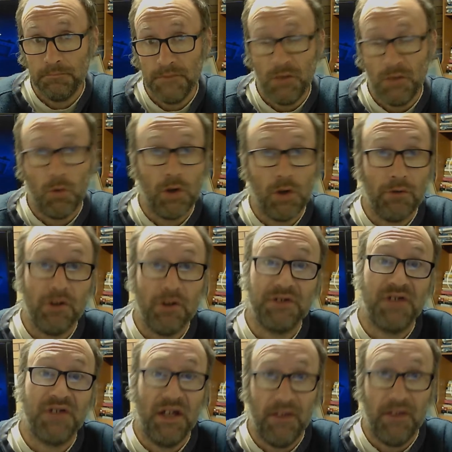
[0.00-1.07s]
Now, why do I
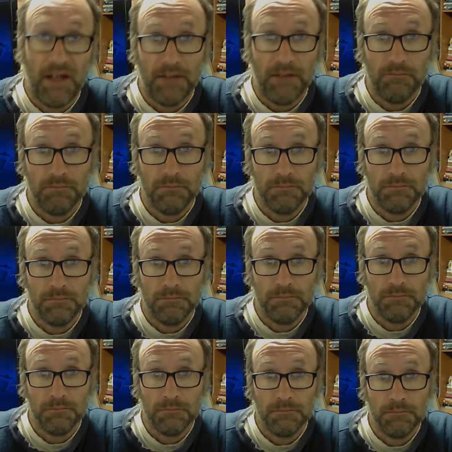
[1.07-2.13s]
say that?
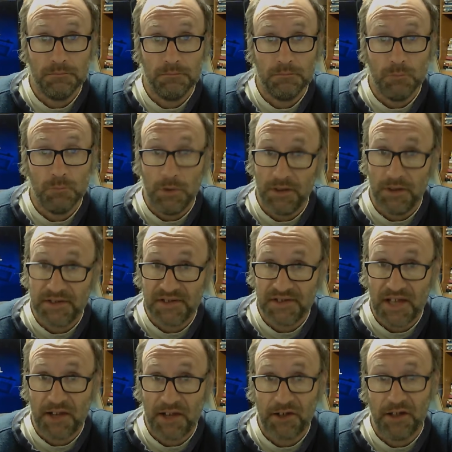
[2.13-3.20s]
Well, it's
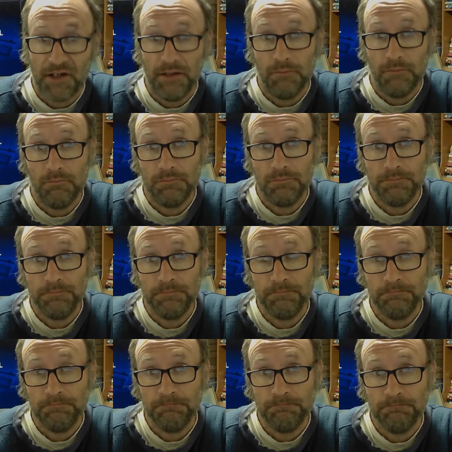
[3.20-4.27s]
Saturday.
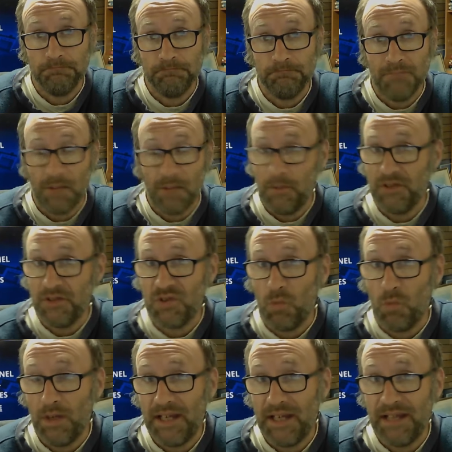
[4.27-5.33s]
That means the
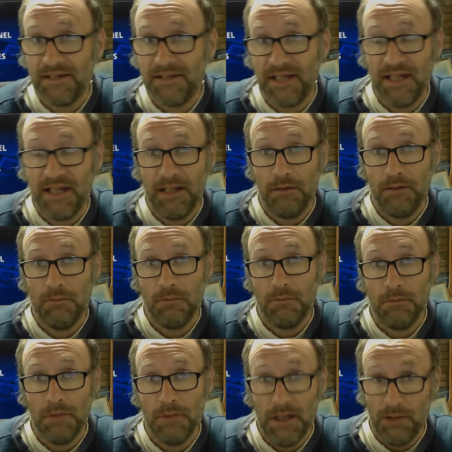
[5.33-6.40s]
weekend's here,
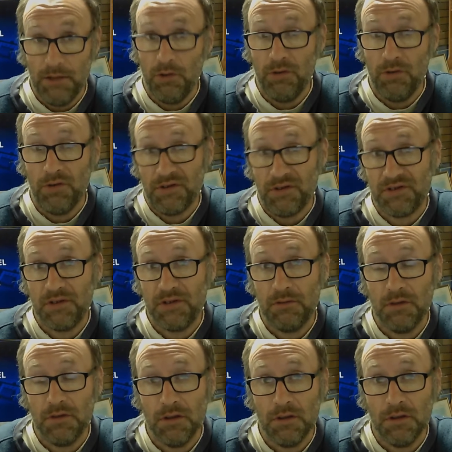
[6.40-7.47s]
in earnest.
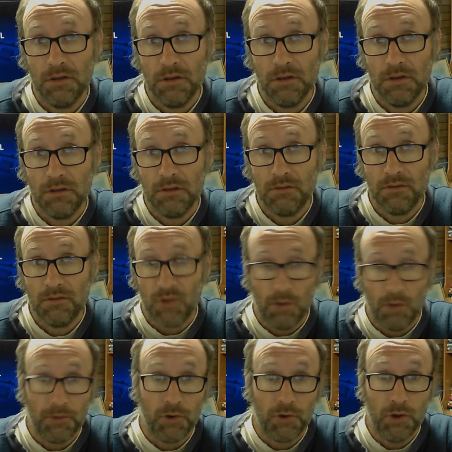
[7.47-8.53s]

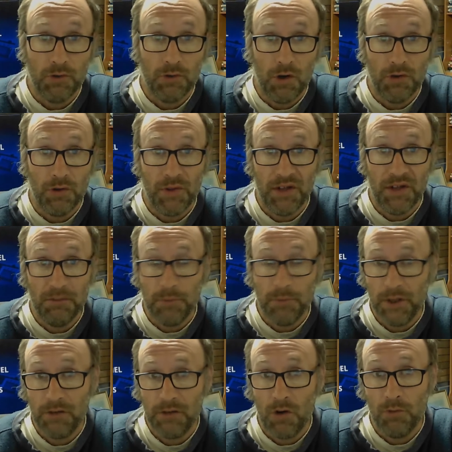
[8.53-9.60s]
Time to do your own thing,
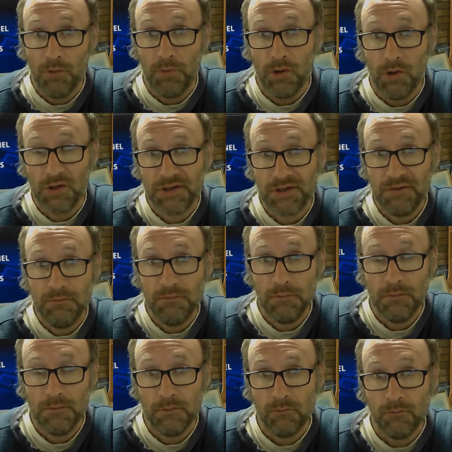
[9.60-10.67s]
be your own person,
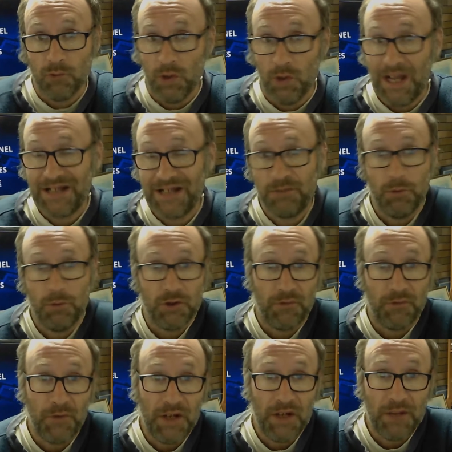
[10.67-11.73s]
relax, put your
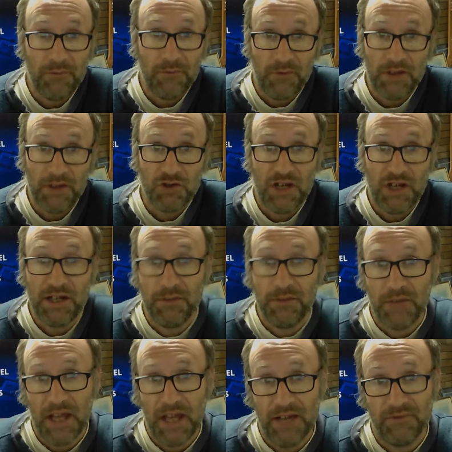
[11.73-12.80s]
feet up, veg out
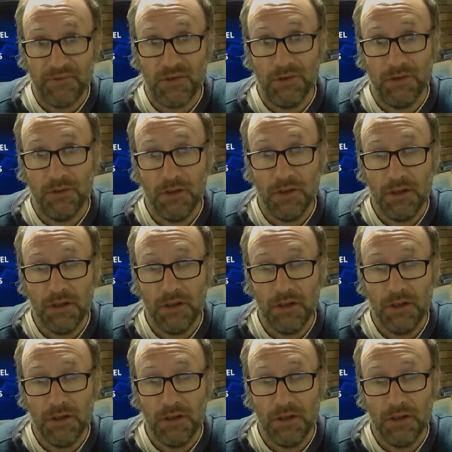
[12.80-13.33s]
if you have to.